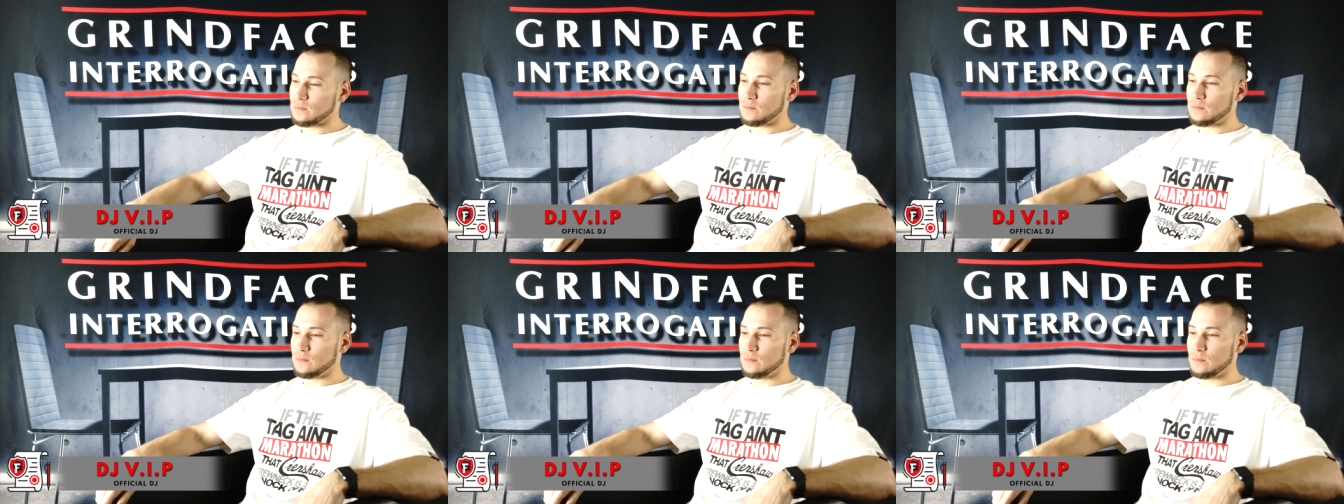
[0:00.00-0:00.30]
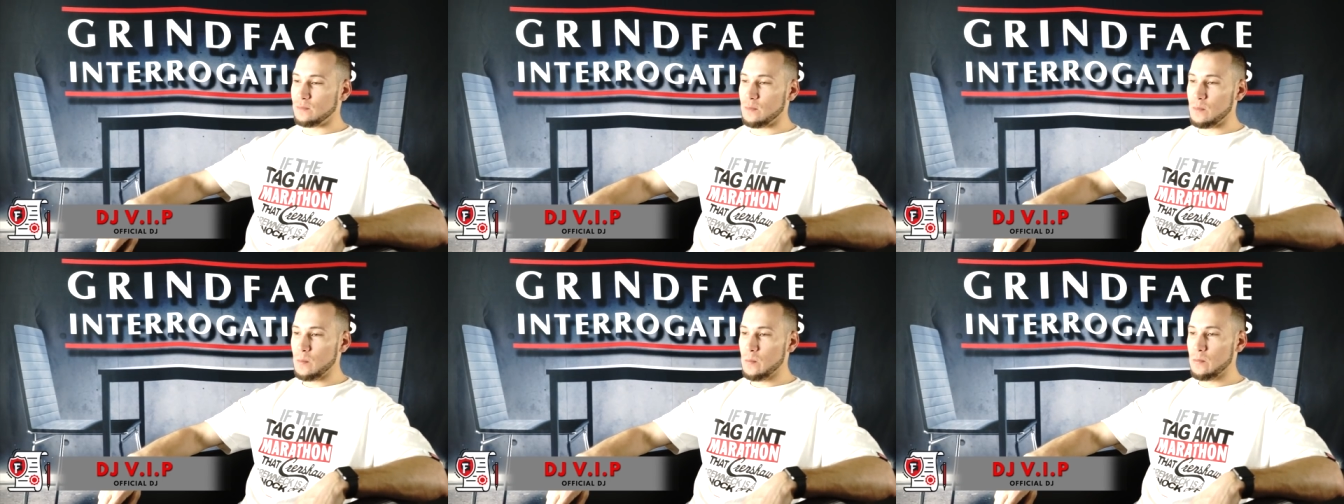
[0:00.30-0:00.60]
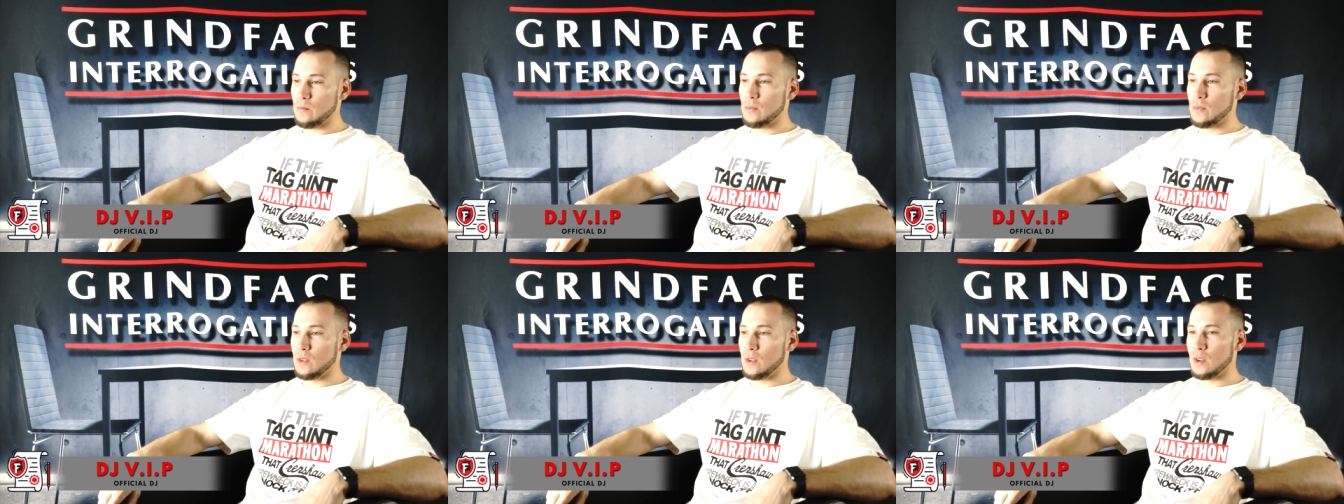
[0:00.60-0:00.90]
what
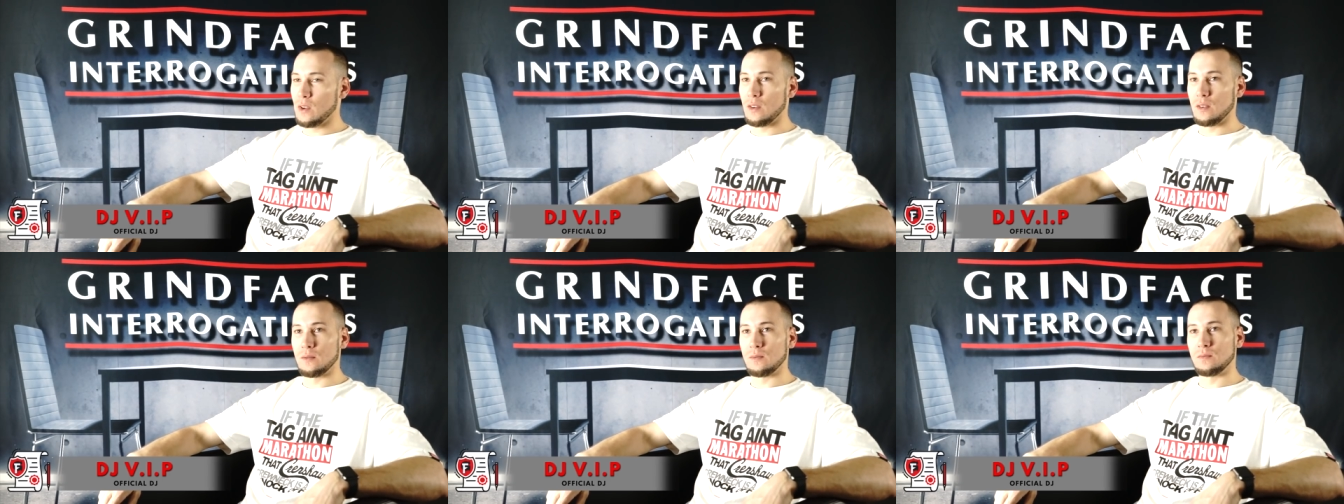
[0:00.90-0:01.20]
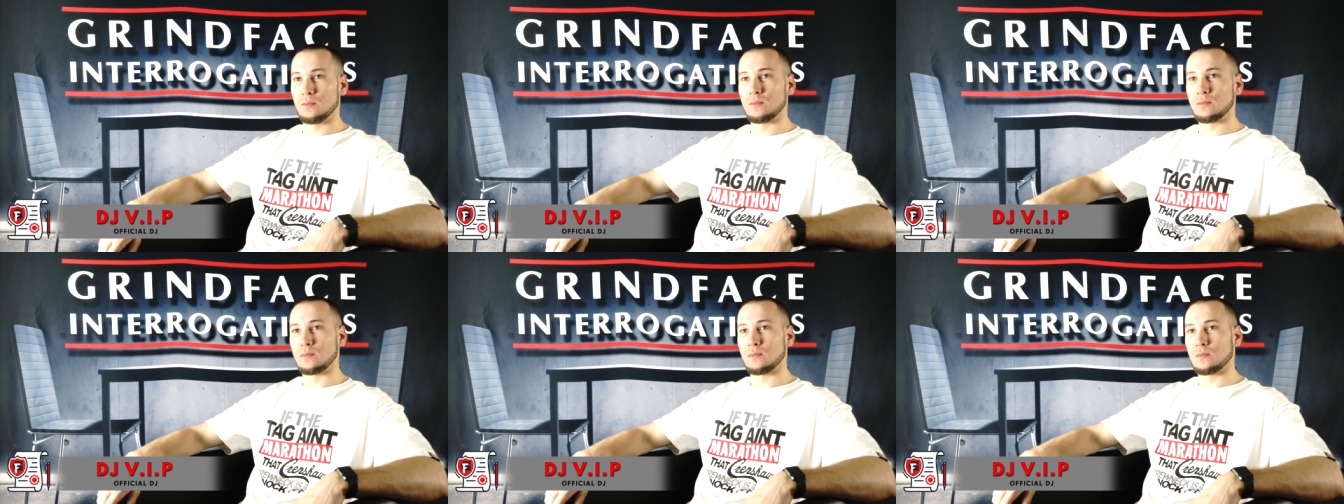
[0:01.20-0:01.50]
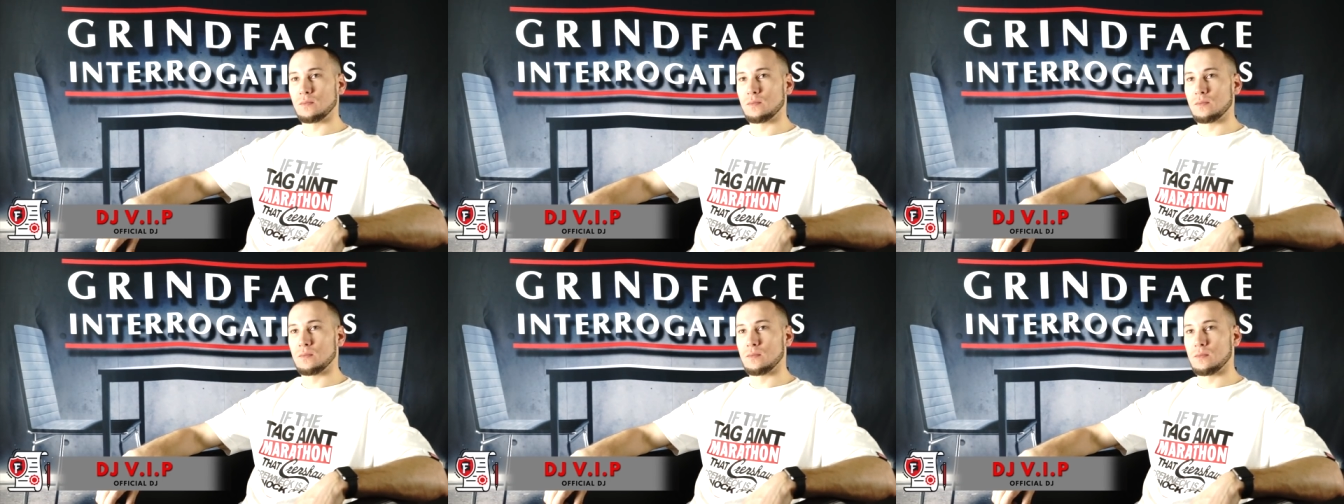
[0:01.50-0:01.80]
who in the music
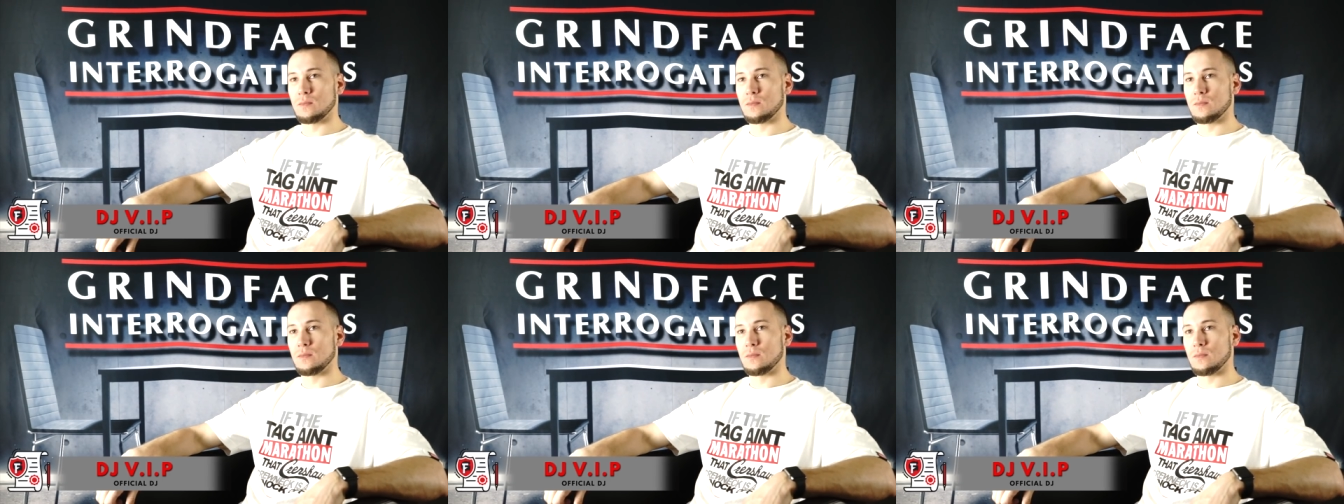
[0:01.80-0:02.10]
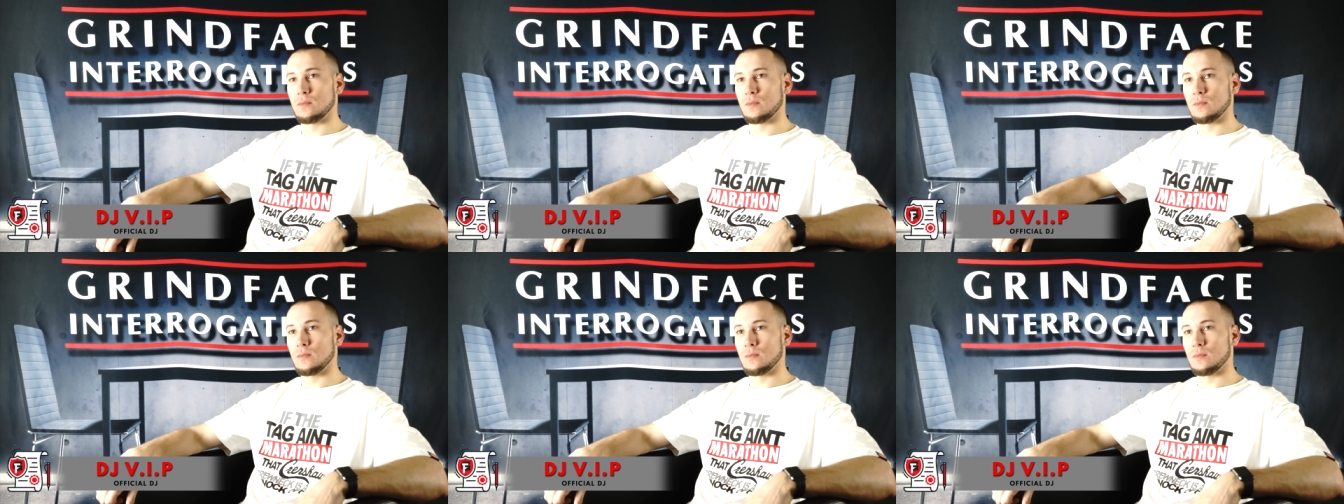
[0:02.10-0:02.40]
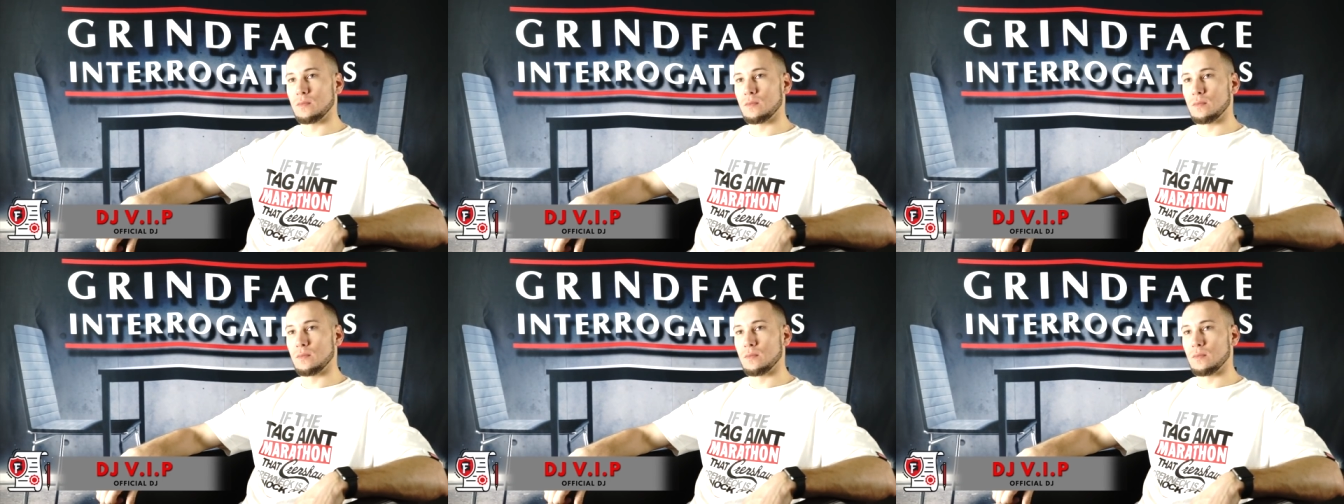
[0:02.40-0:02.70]
industry you
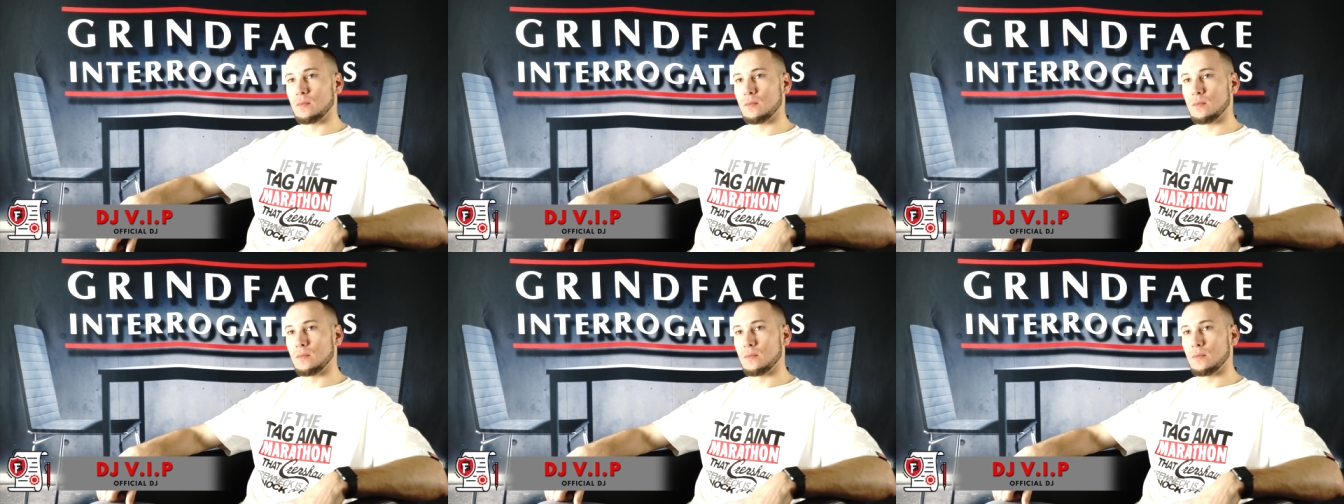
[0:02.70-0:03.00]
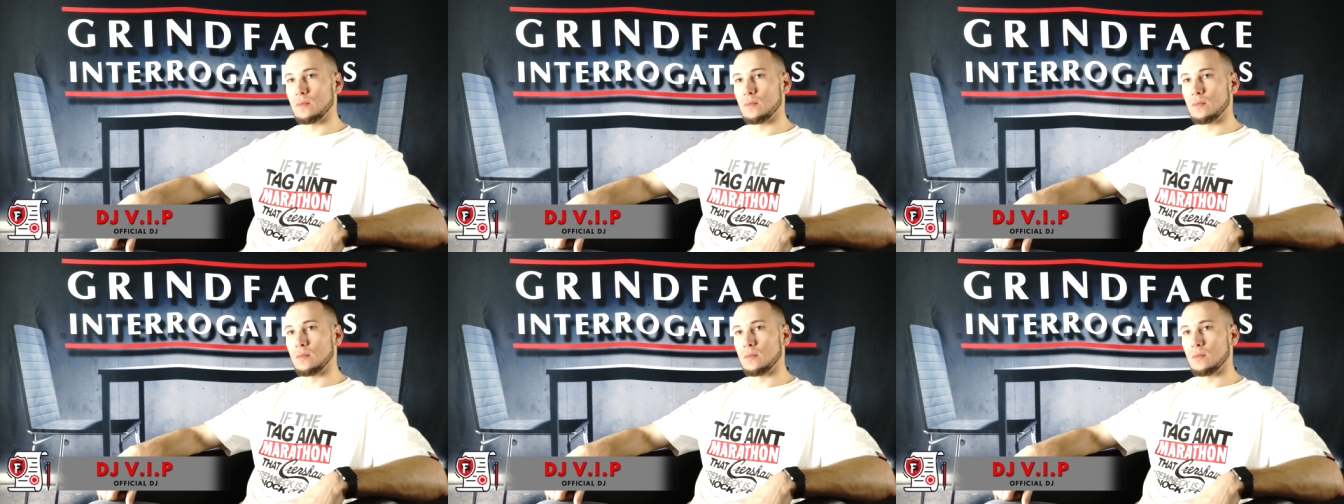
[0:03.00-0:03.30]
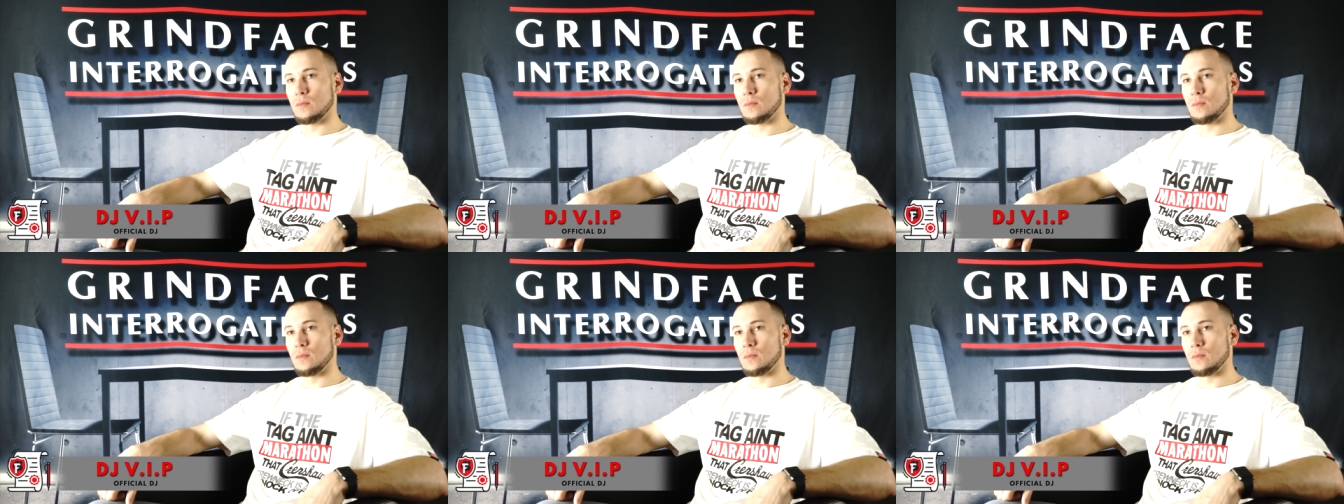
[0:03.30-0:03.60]
affiliated with? Like what group
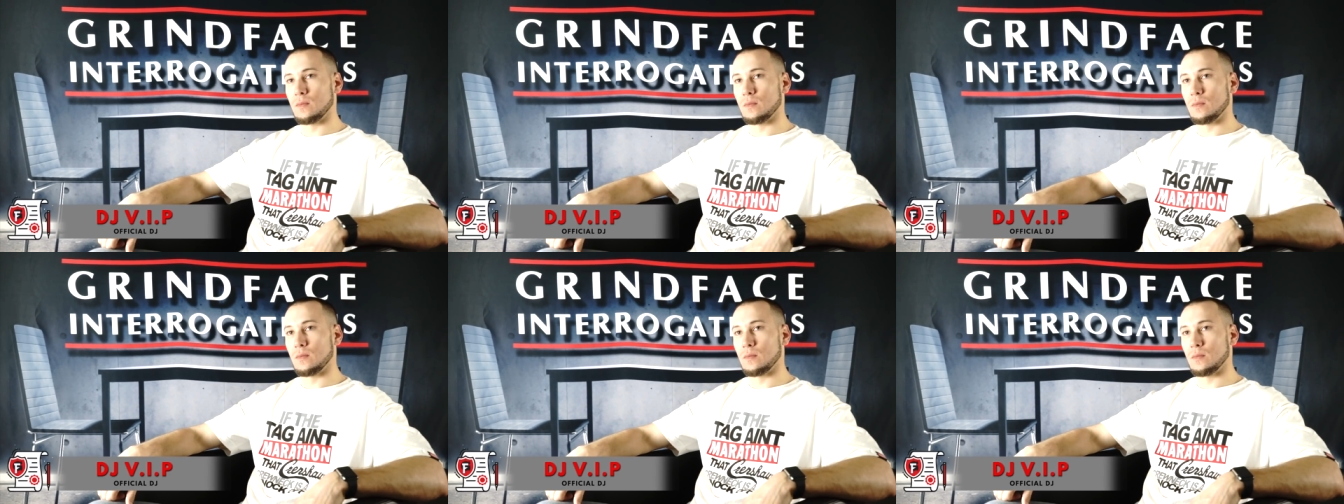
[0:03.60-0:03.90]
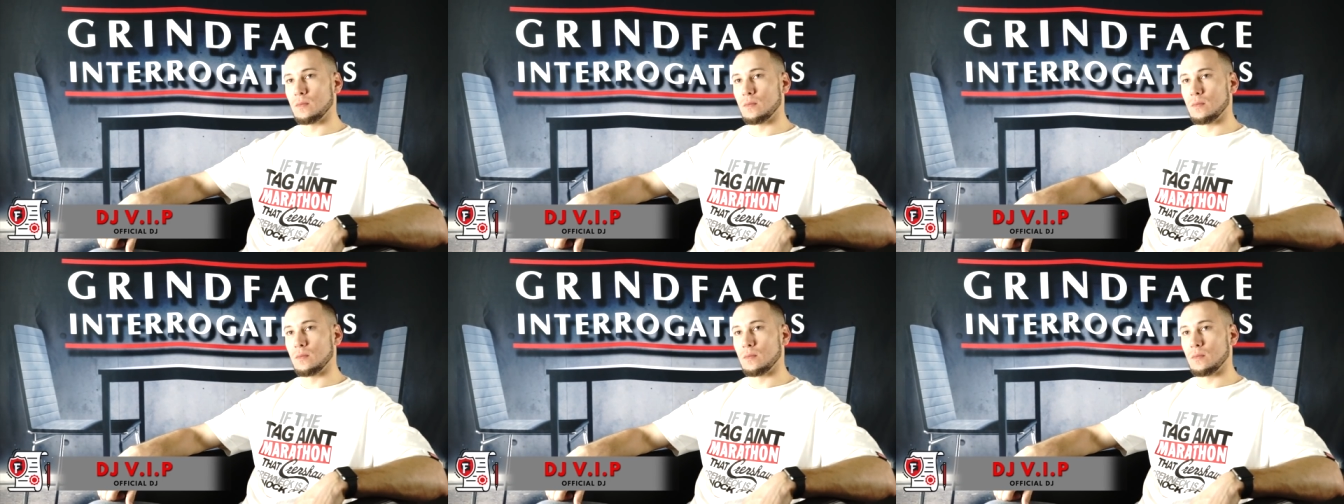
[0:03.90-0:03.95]
are you in?